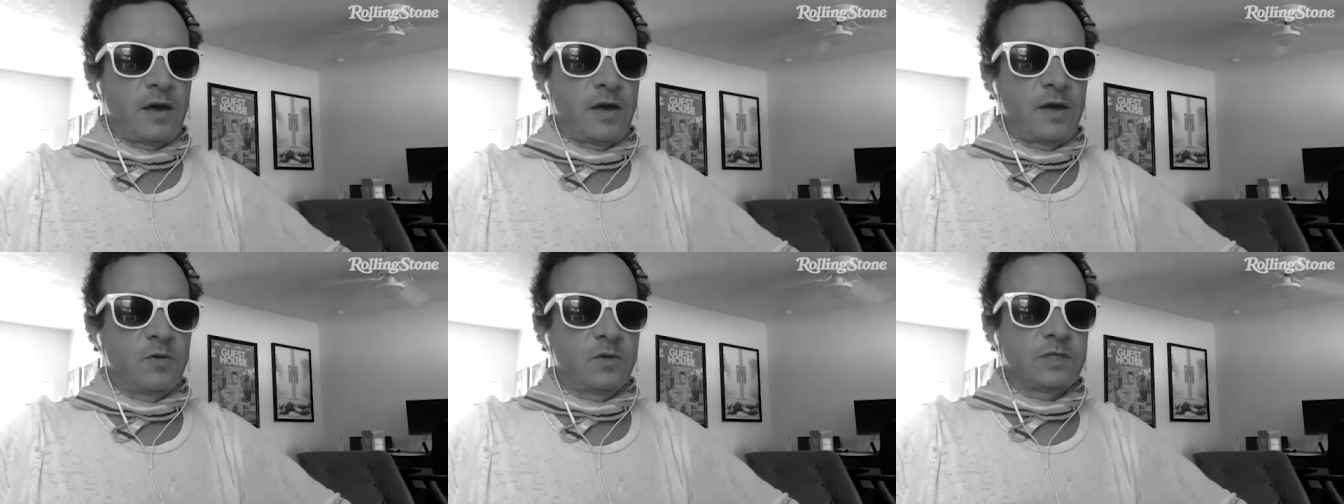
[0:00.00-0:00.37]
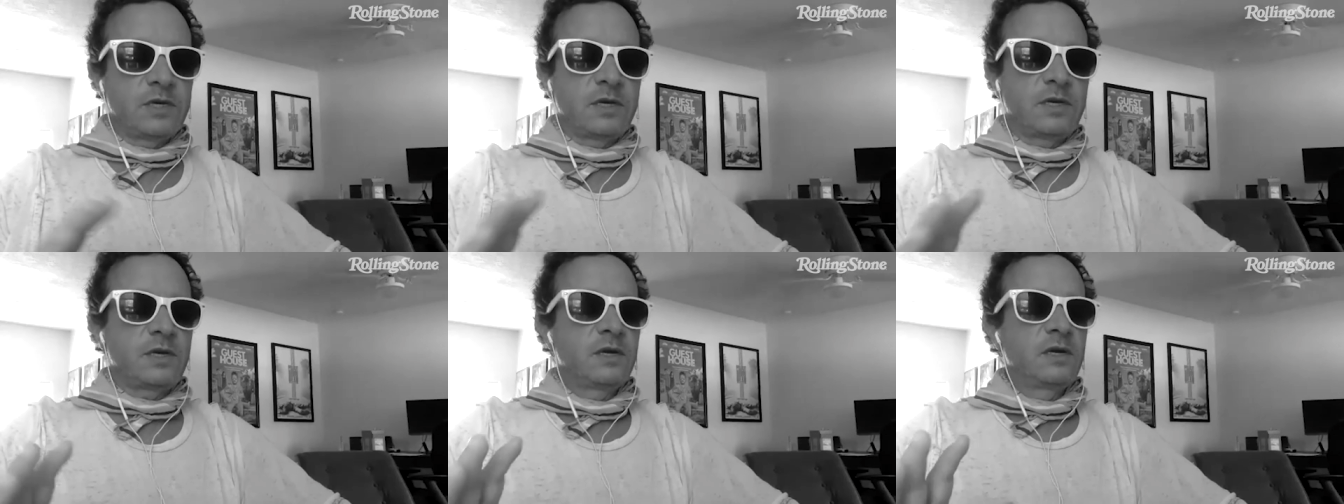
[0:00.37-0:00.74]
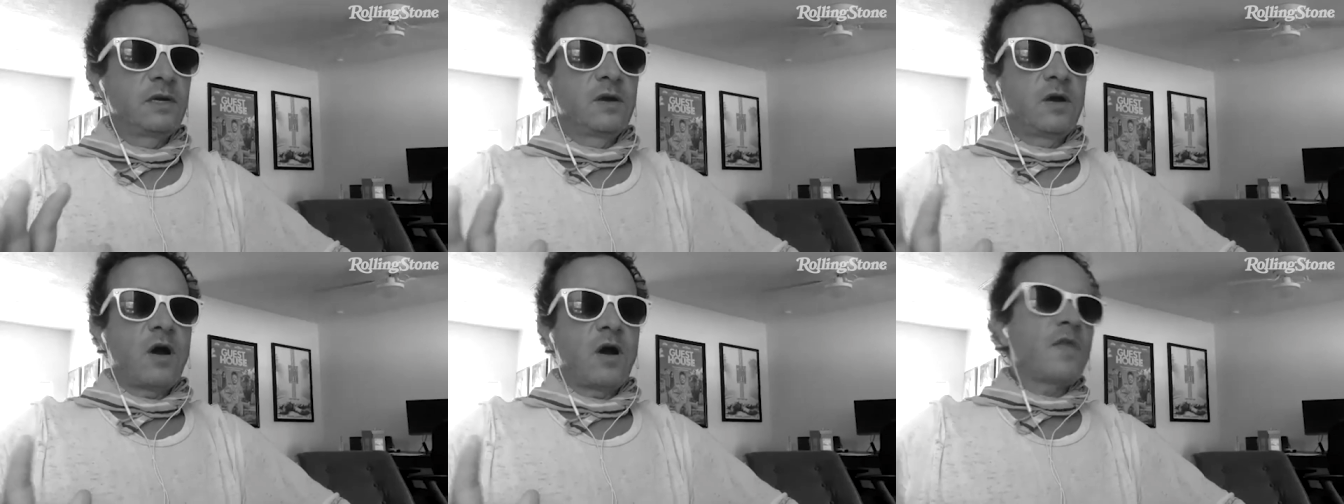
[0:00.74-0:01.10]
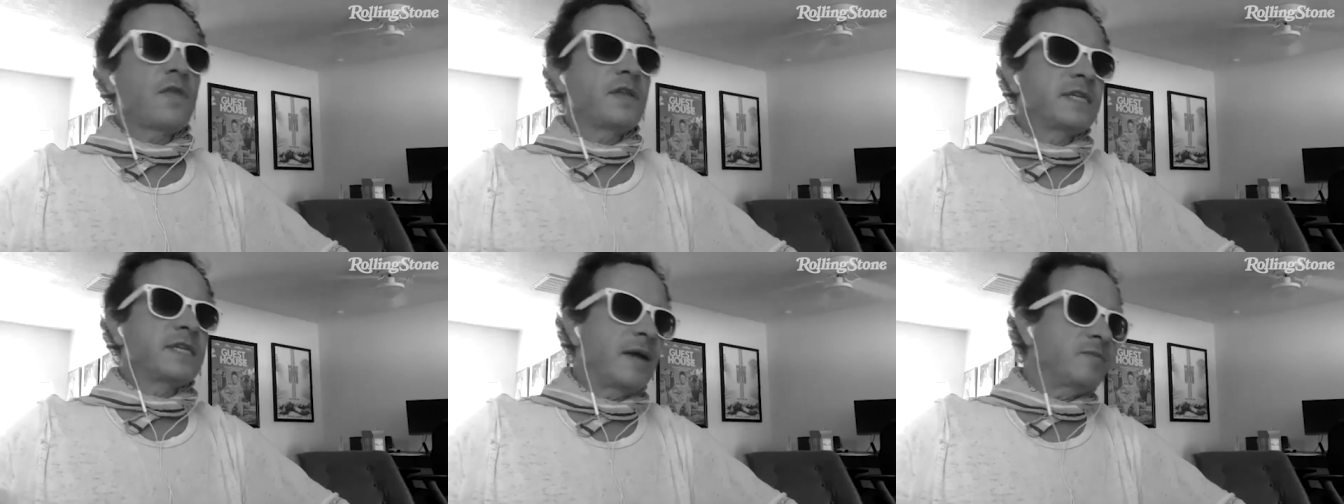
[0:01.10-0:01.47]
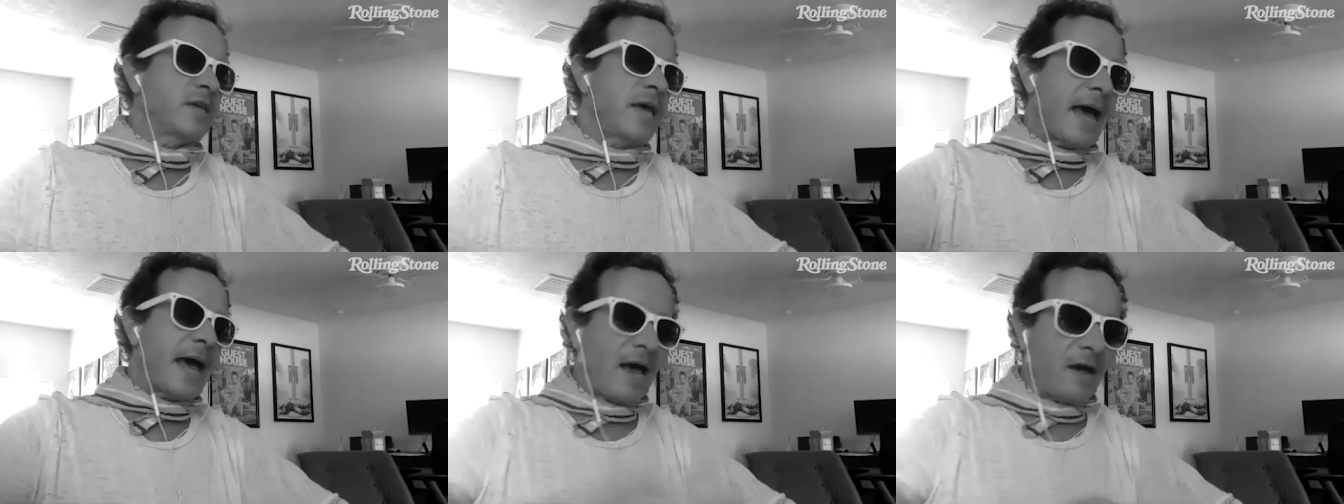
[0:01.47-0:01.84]
It was the, all the times
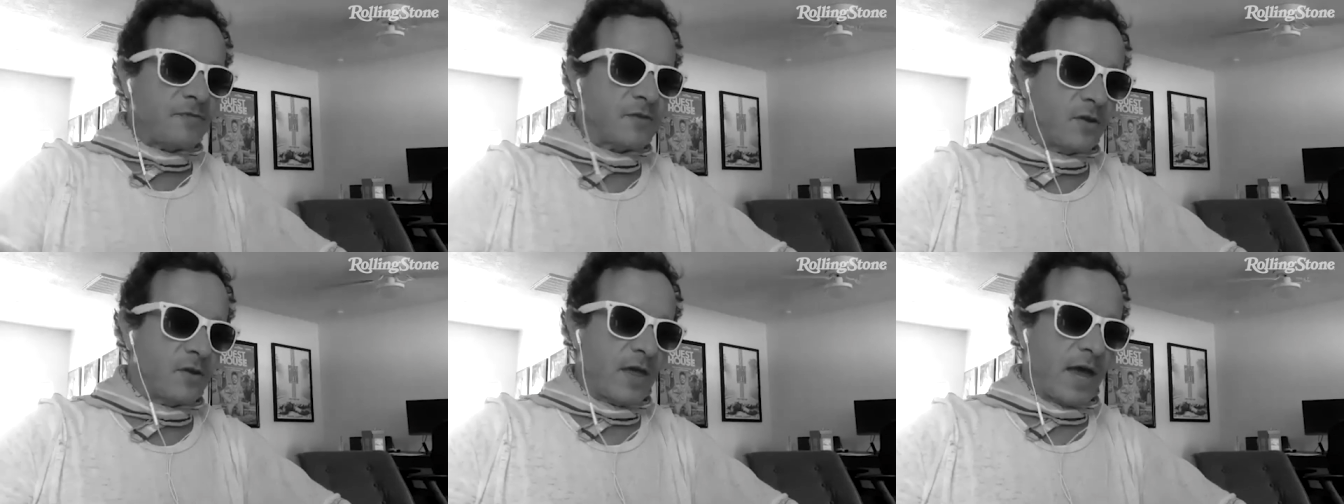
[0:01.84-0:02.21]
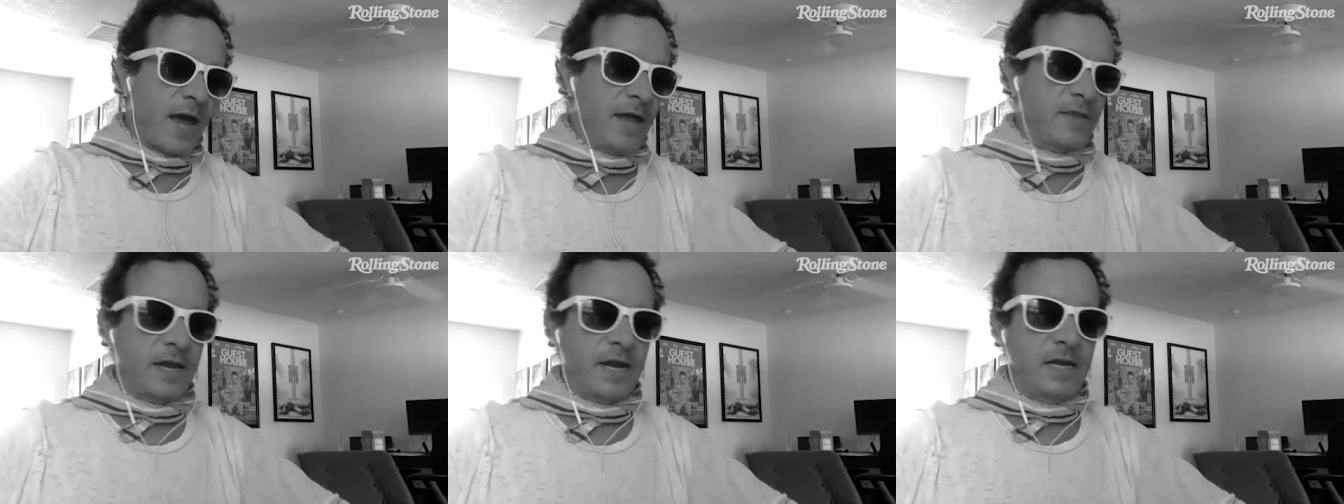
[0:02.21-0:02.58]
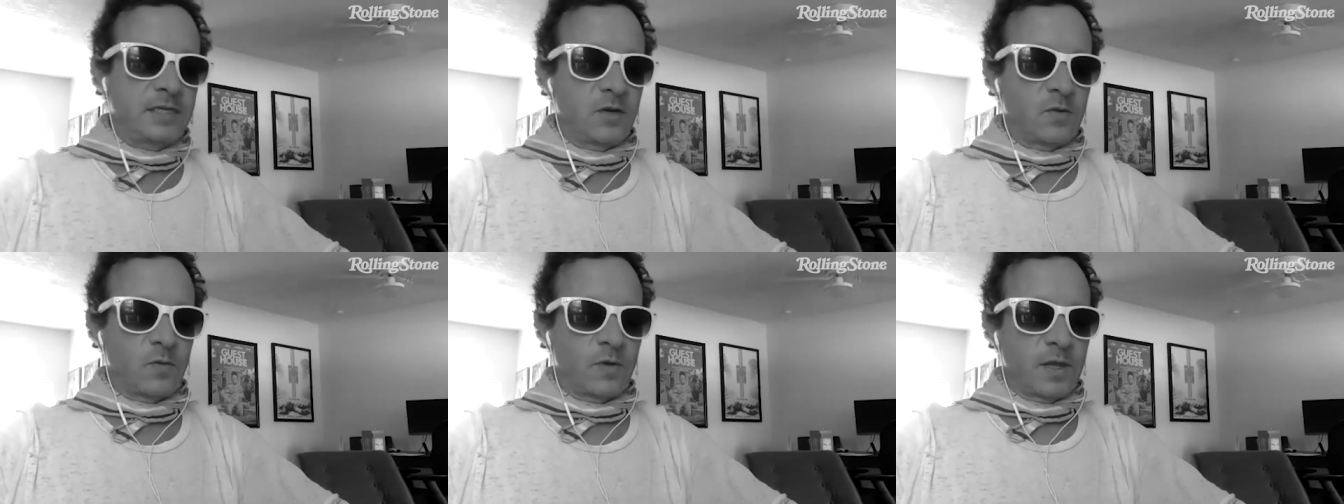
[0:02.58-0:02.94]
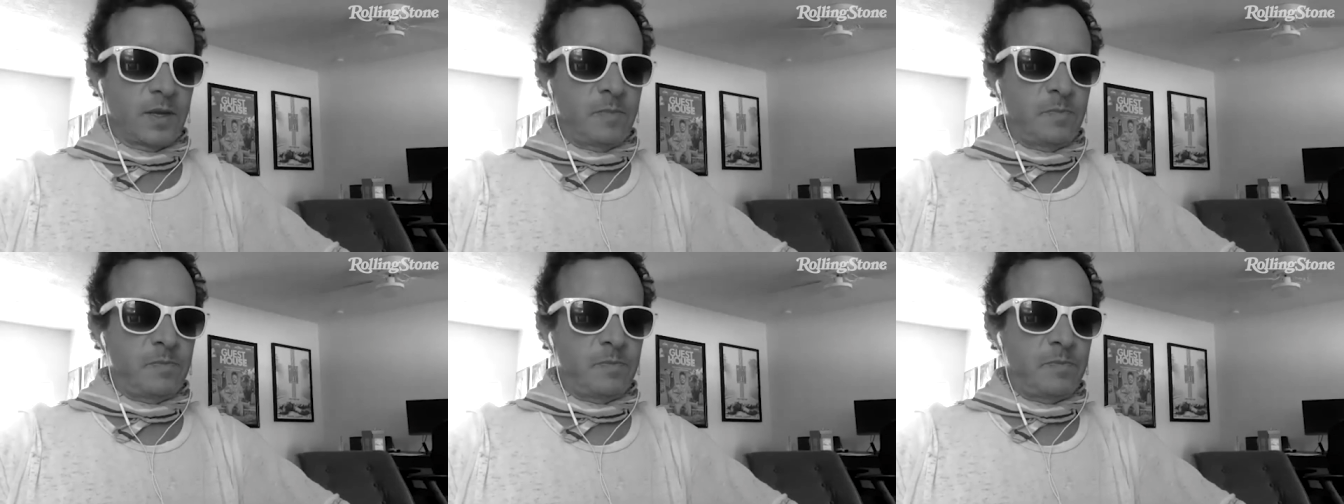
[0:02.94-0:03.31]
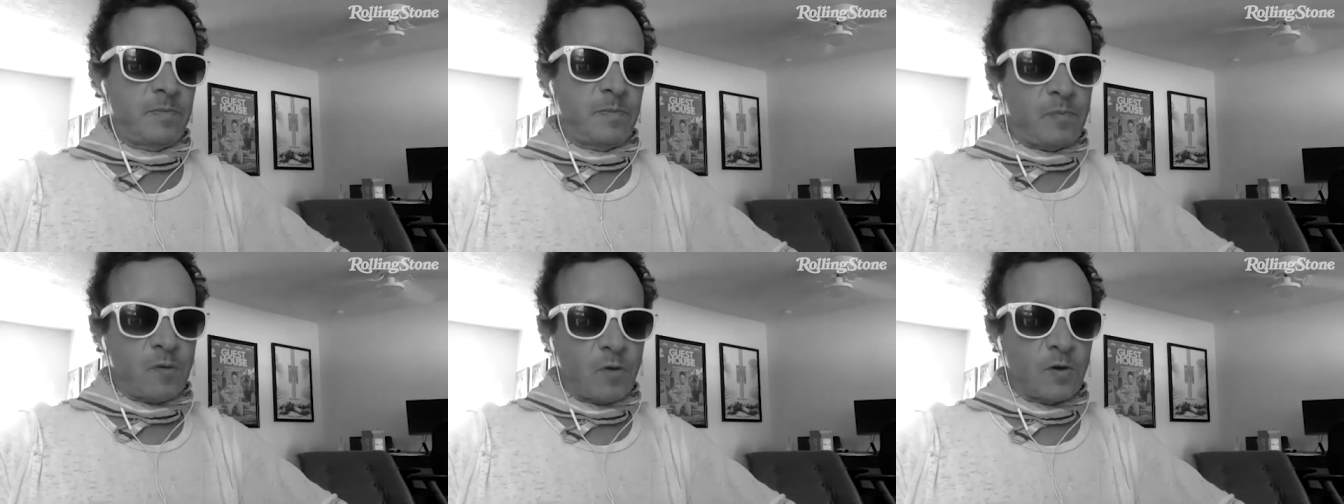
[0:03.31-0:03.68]
after that, that I did really
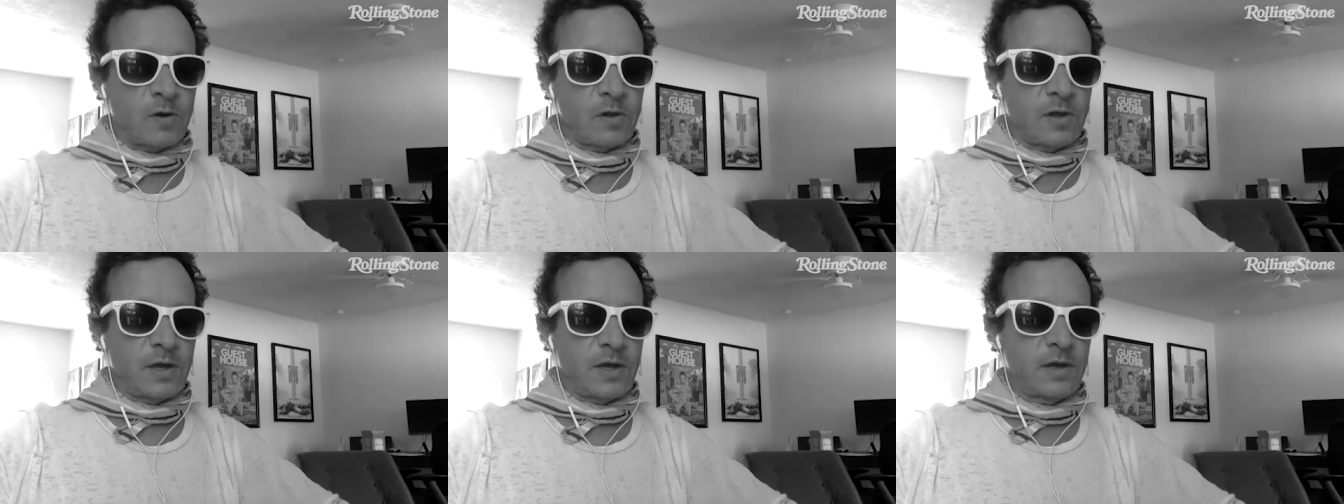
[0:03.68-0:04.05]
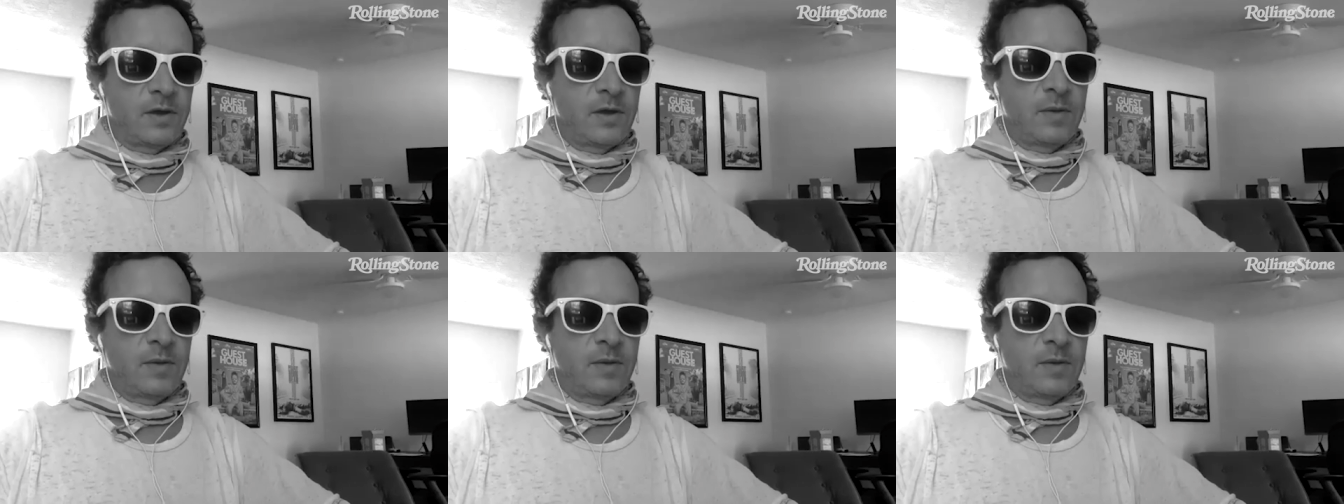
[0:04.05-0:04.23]
poorly.